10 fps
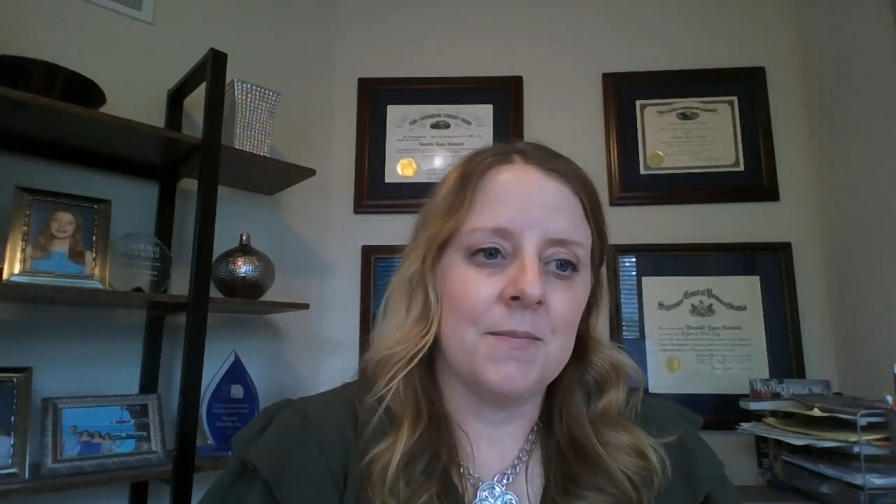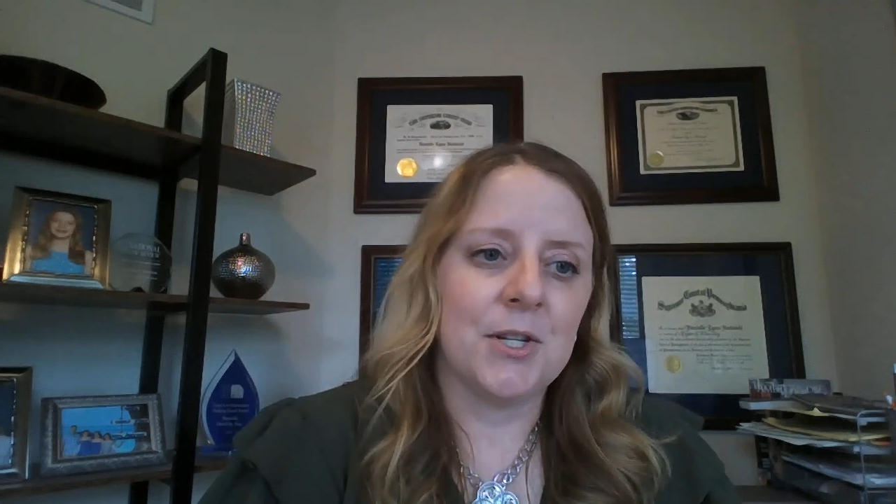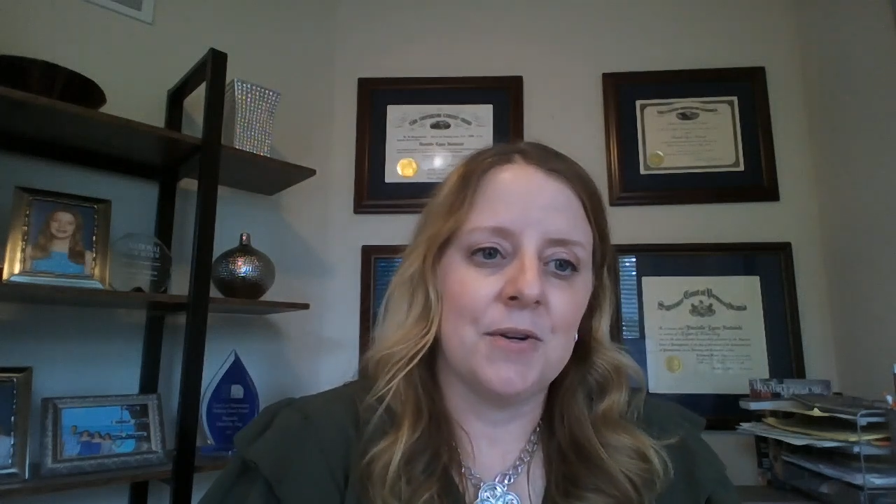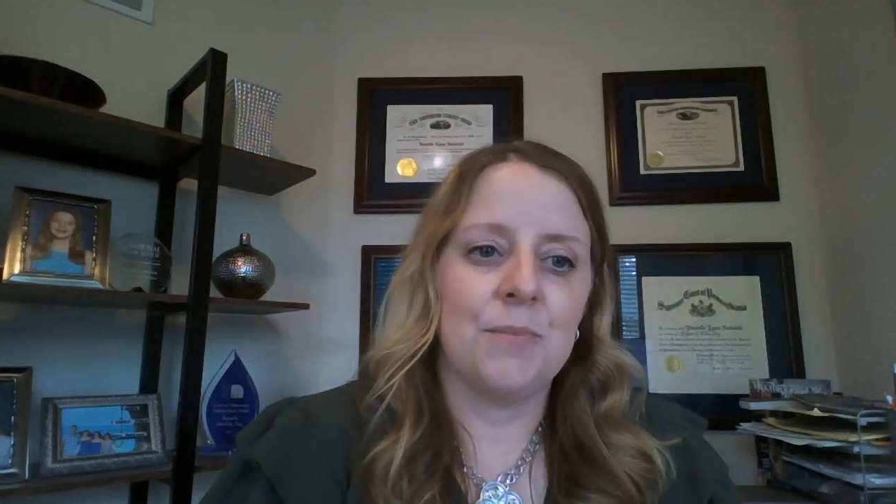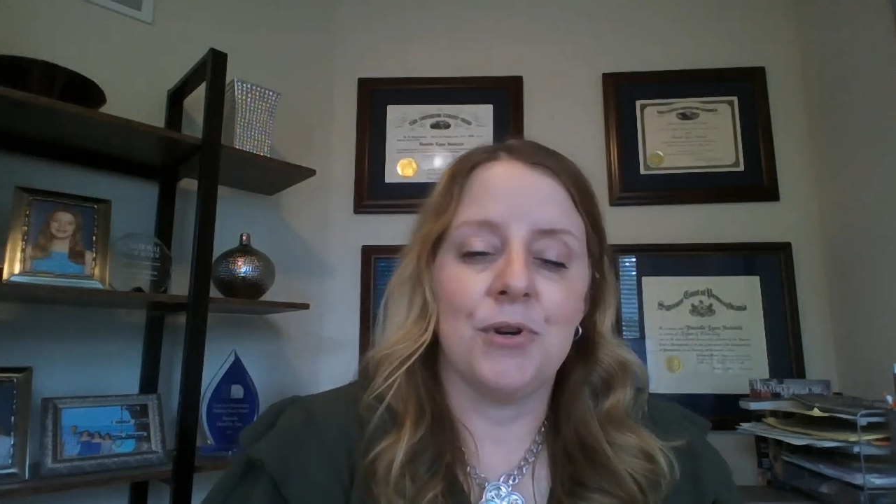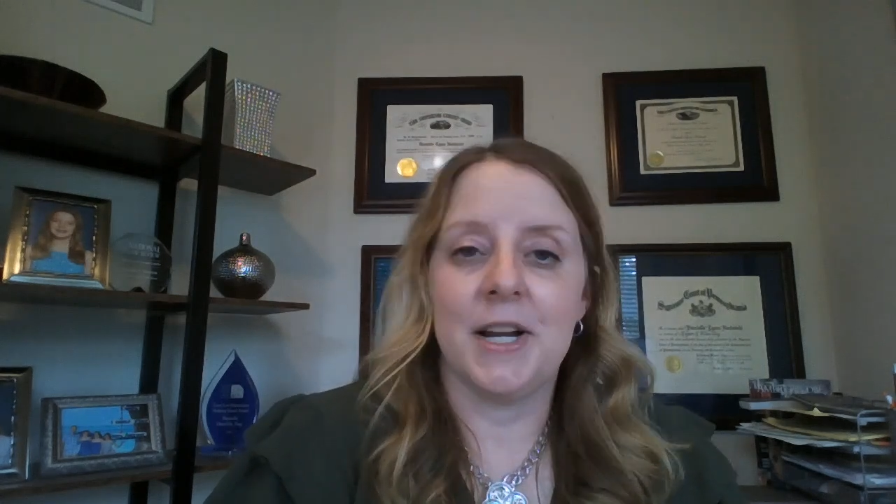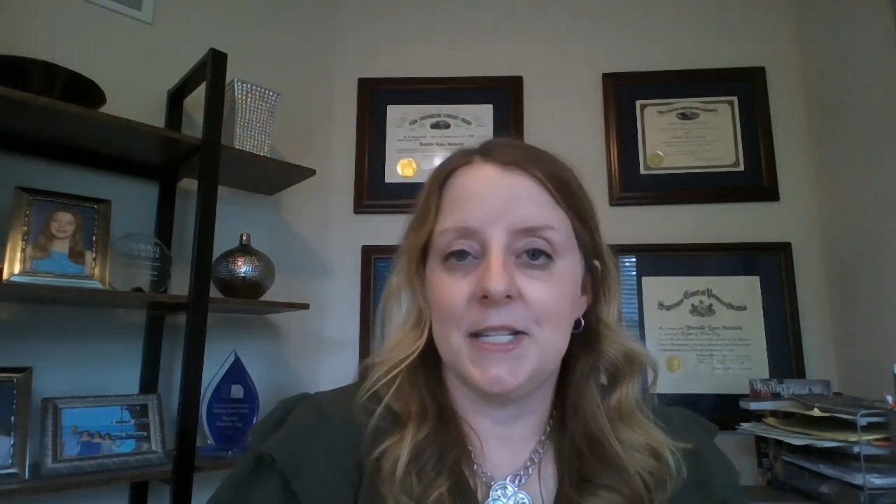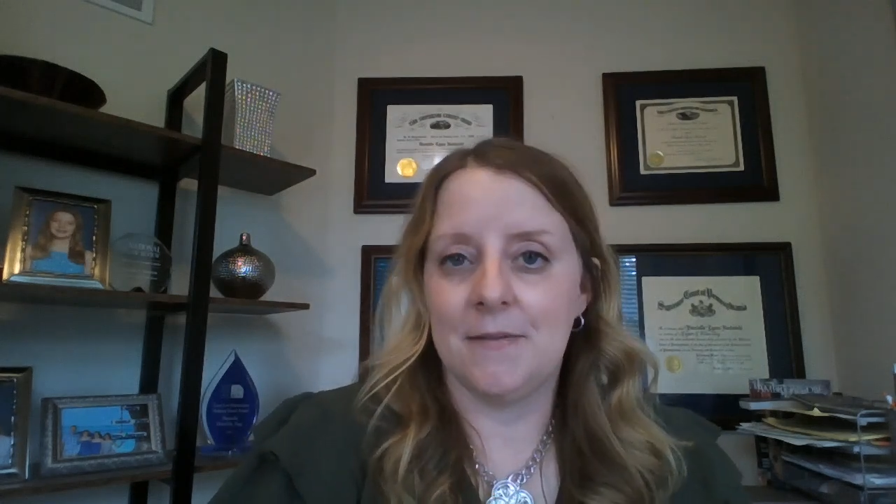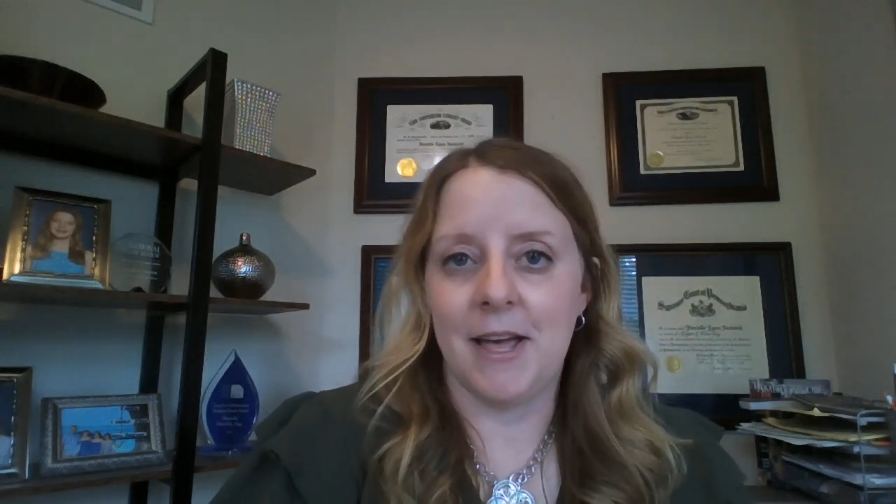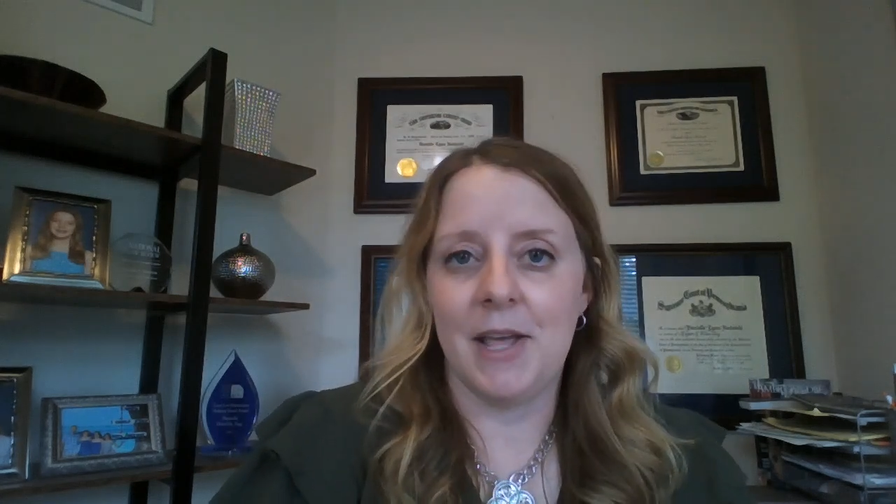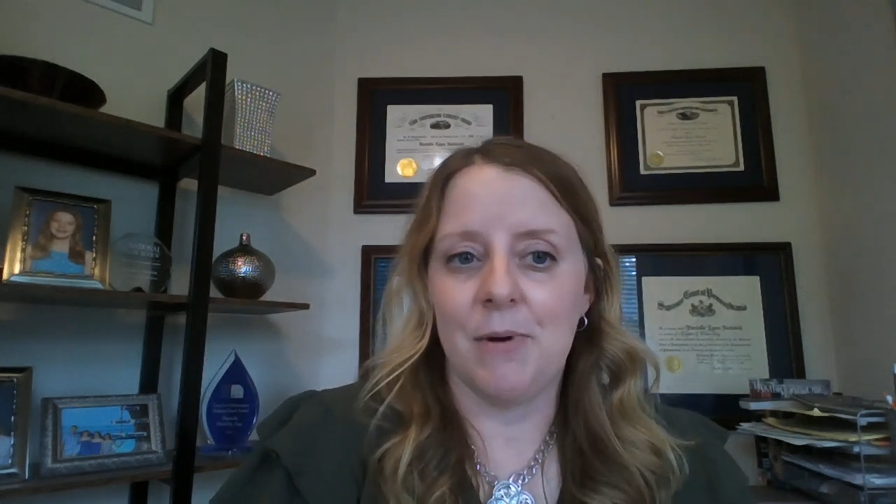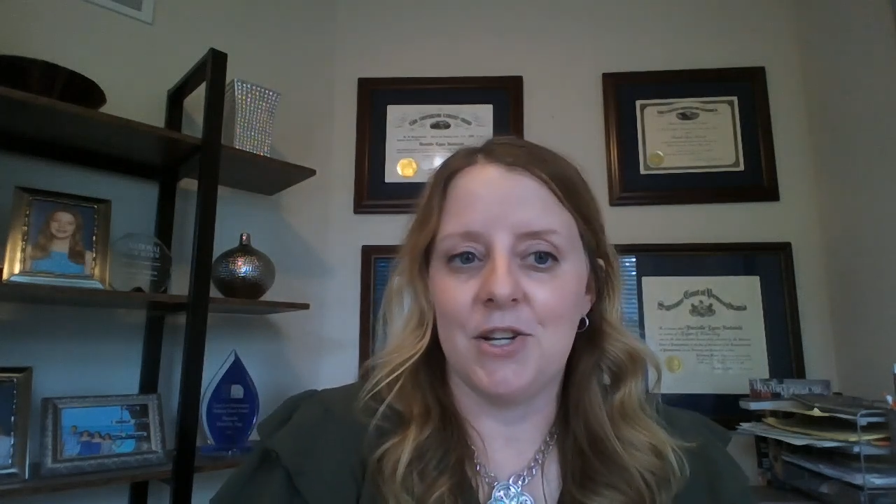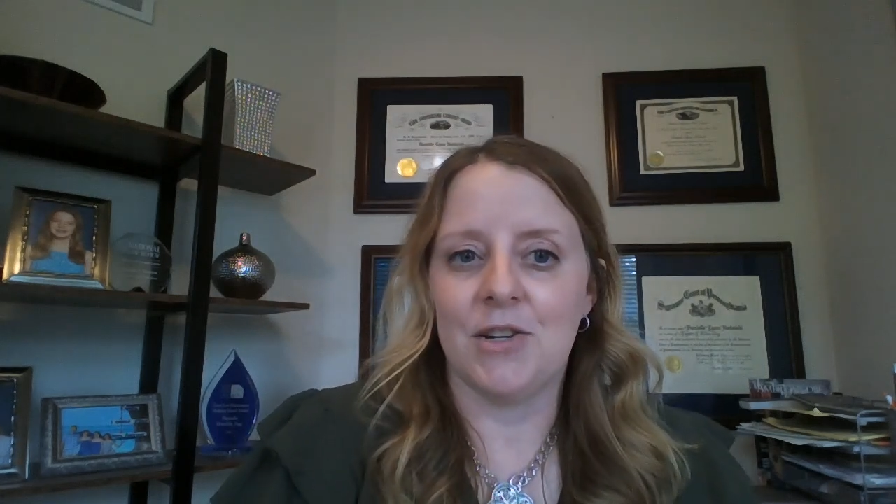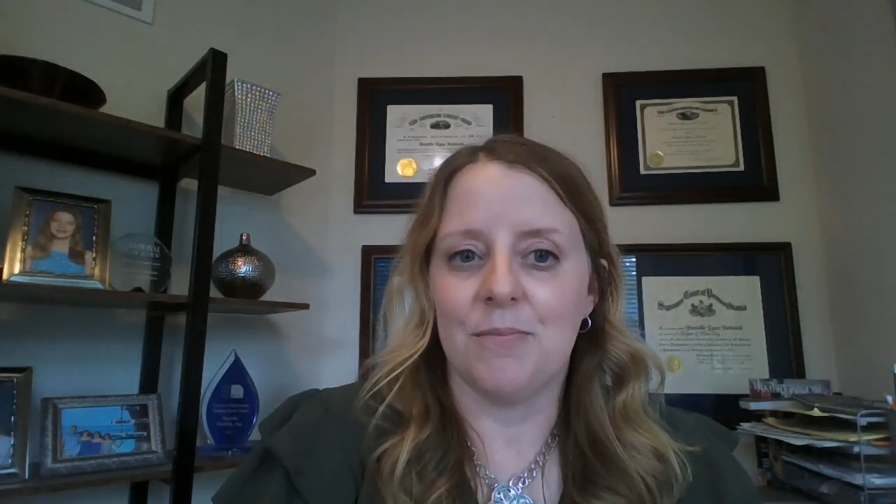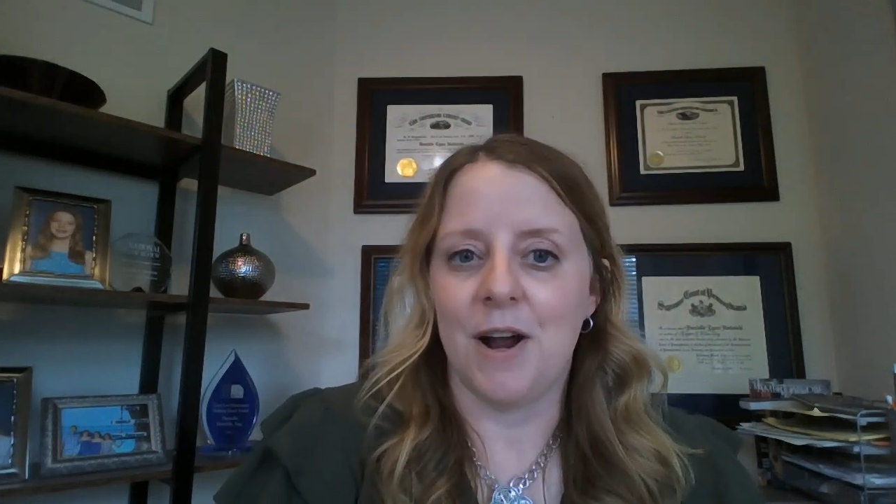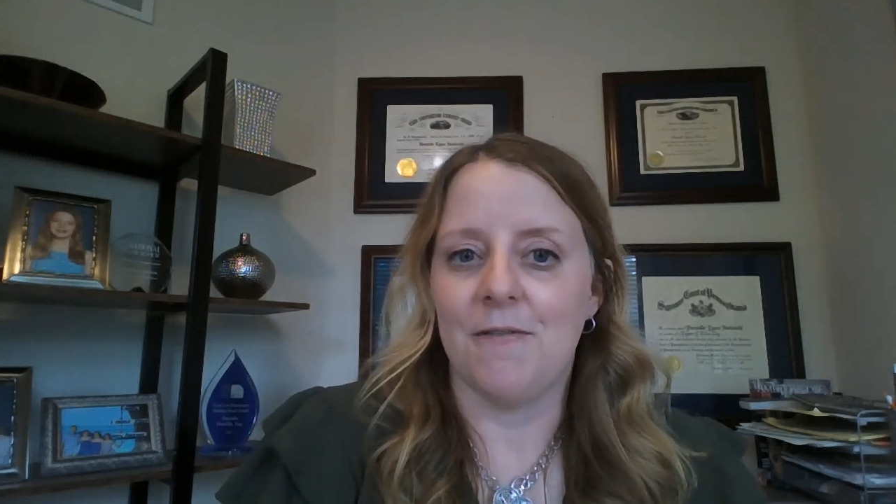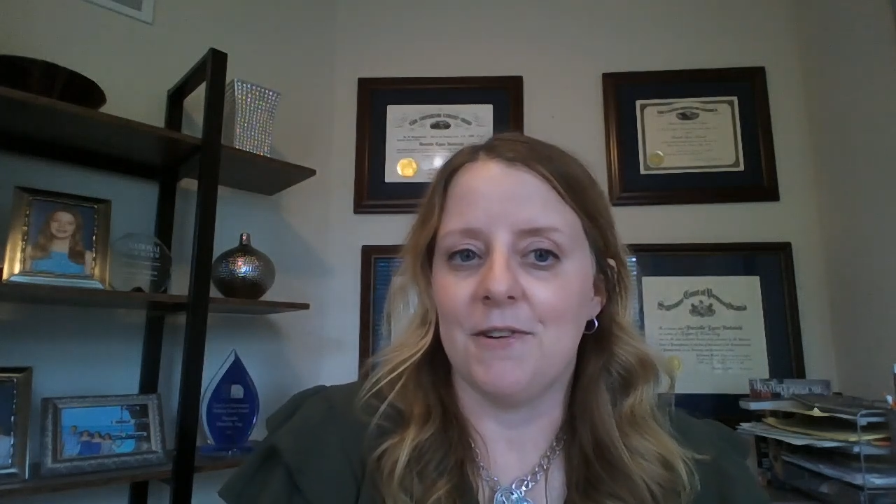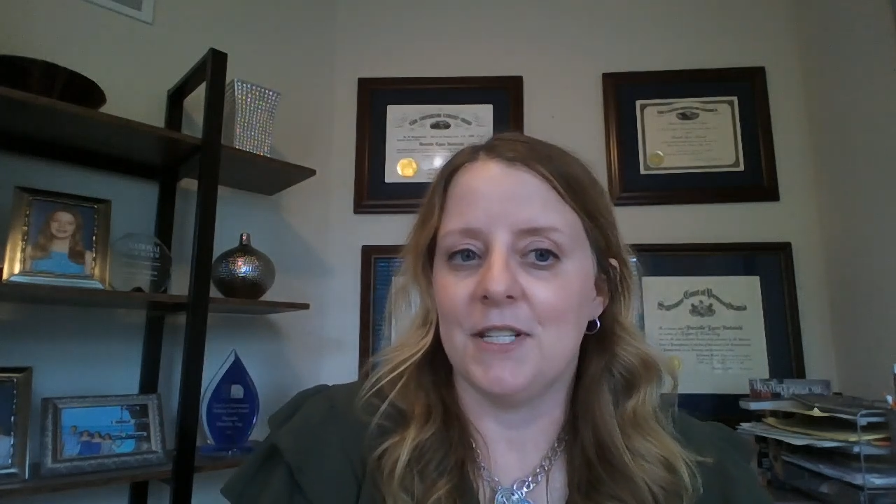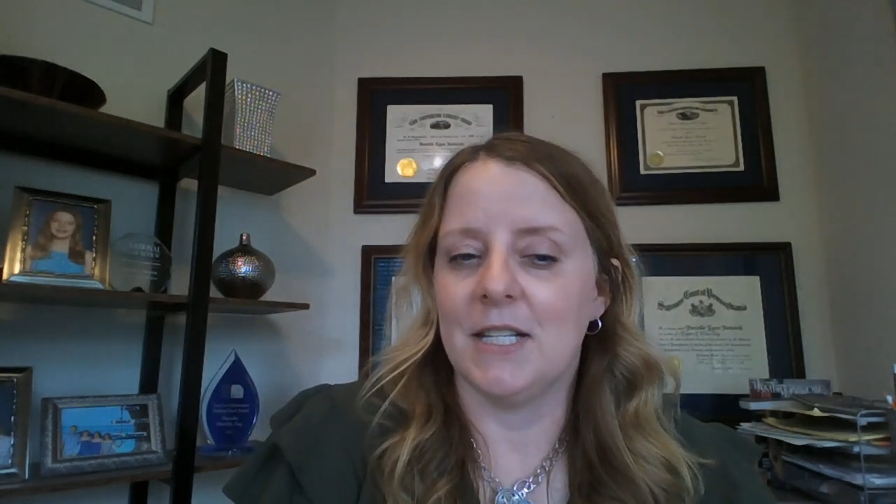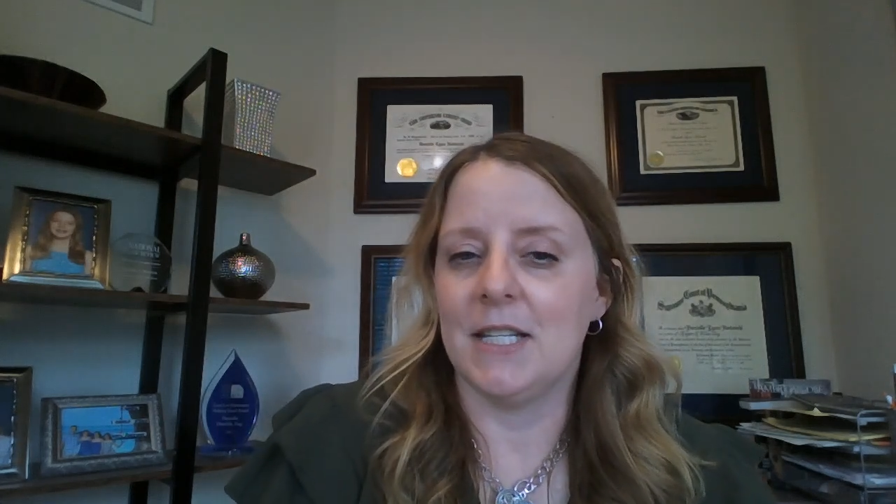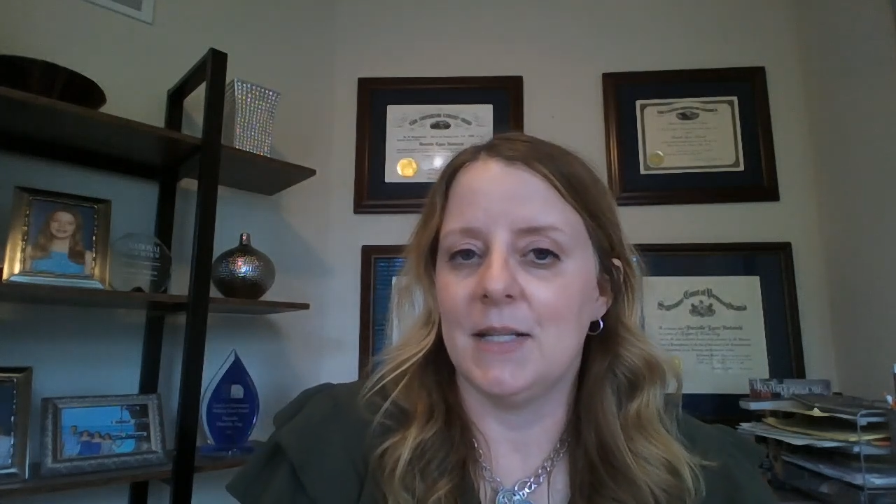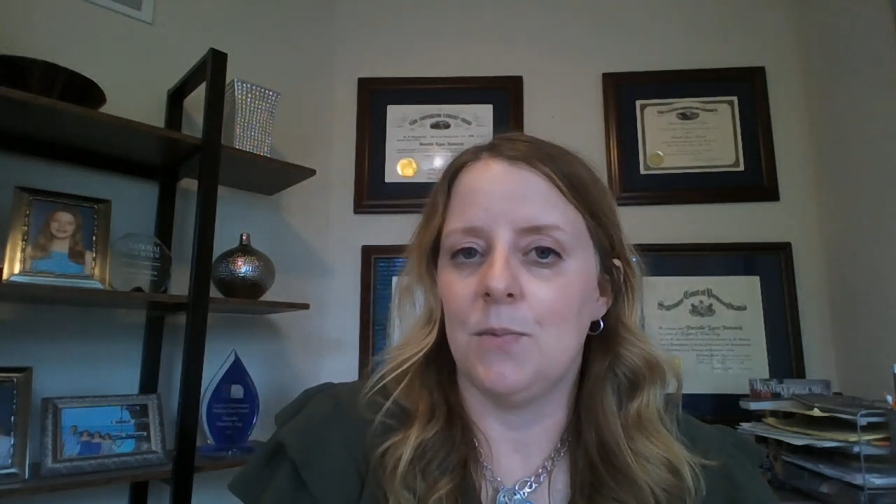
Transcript: certain price evaluation preferences,